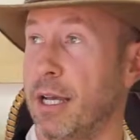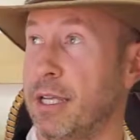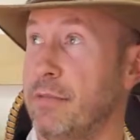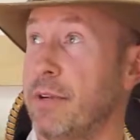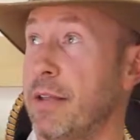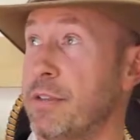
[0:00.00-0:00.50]

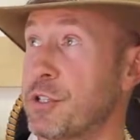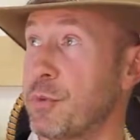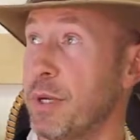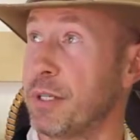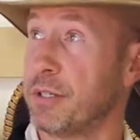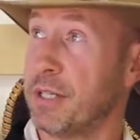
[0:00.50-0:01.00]
Even on this
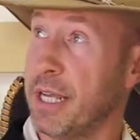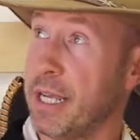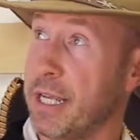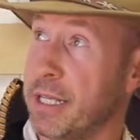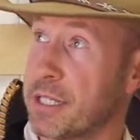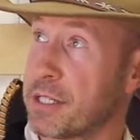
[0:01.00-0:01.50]
winter
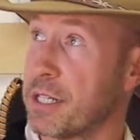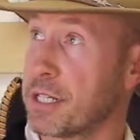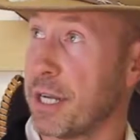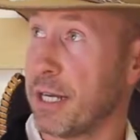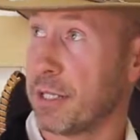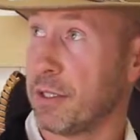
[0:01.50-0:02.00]
day, it's
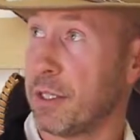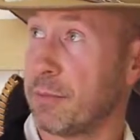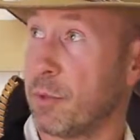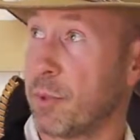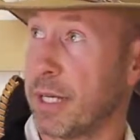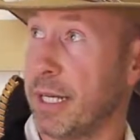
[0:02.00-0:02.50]
kind of clear,
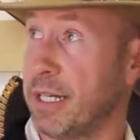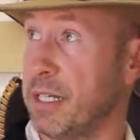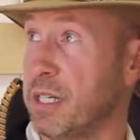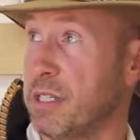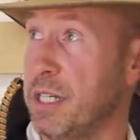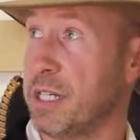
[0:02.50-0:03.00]
but we're getting
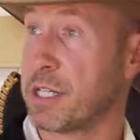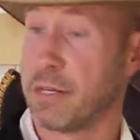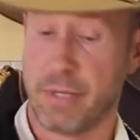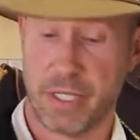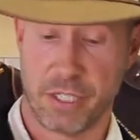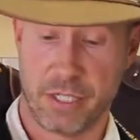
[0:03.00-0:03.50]
a decent
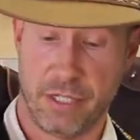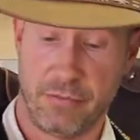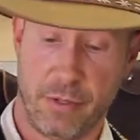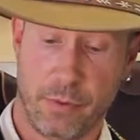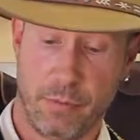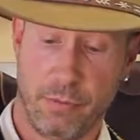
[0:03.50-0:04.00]
amount of sun.
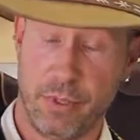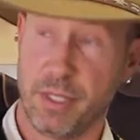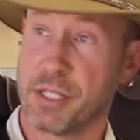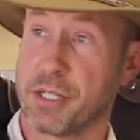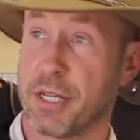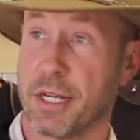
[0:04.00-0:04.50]
If I were to put
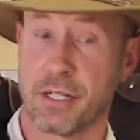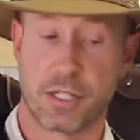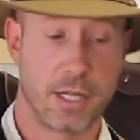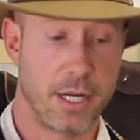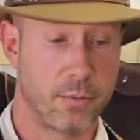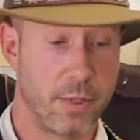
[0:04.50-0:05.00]
this thing
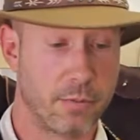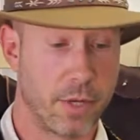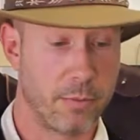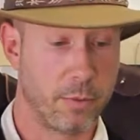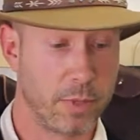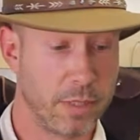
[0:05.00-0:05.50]
outside, we'd
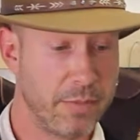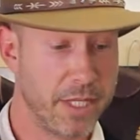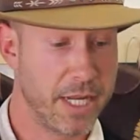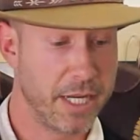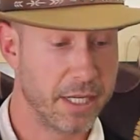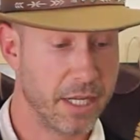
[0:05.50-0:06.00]
probably be
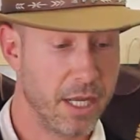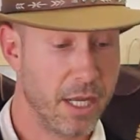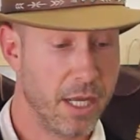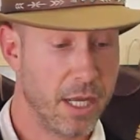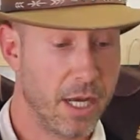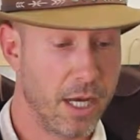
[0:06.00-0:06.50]
getting
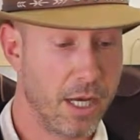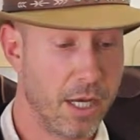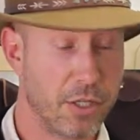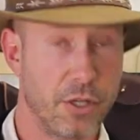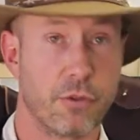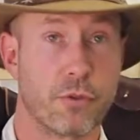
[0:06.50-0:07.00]

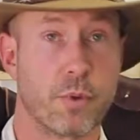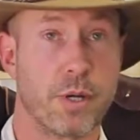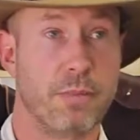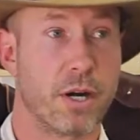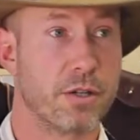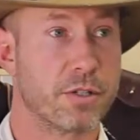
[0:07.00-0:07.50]
a good
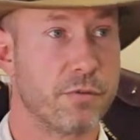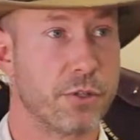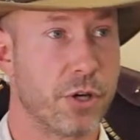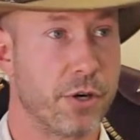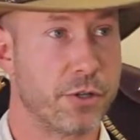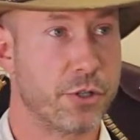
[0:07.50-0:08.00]
3 bars of
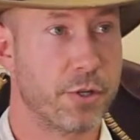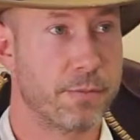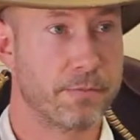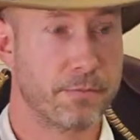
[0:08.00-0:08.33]
charge.